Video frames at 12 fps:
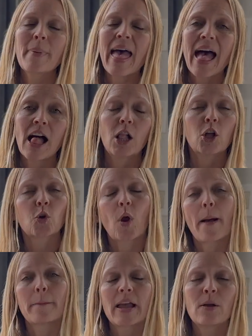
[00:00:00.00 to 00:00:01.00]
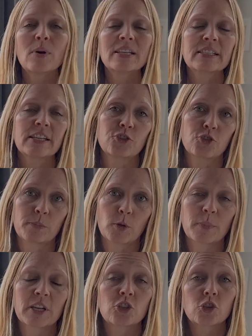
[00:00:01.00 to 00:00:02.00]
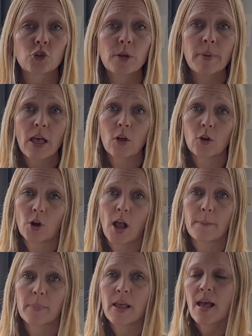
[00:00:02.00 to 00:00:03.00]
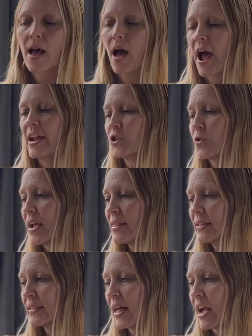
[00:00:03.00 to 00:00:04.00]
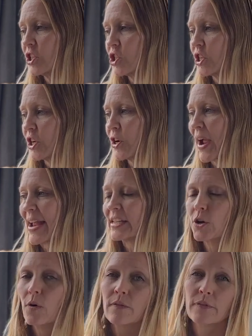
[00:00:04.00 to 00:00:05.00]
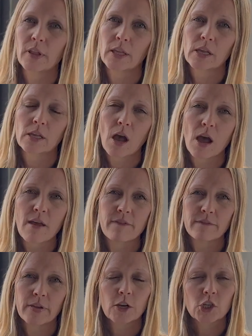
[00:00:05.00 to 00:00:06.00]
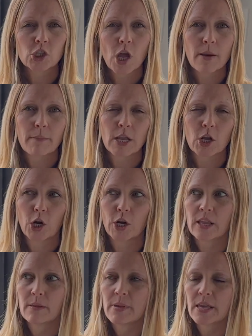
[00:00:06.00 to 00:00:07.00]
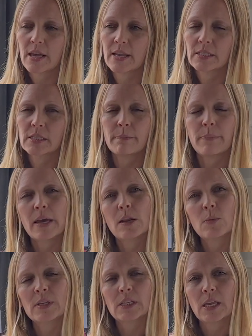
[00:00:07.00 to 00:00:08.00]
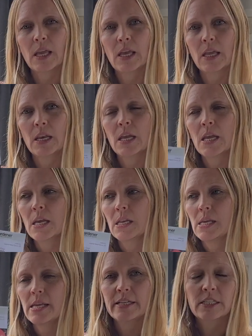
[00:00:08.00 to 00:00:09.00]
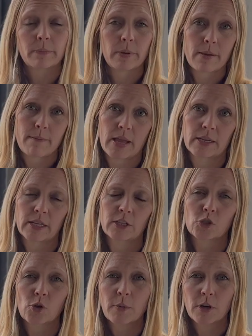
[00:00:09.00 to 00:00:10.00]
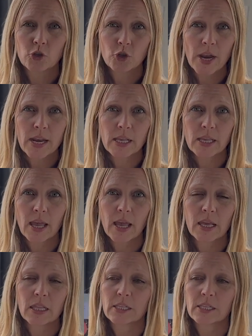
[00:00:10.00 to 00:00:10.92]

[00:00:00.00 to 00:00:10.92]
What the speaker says: L crop. I want to say triple, but it's Trip L crop. I tried this last year. I don't feel like it got a fair shot in my garden because the bed it was in needed to be amended. So I'm going to try it again.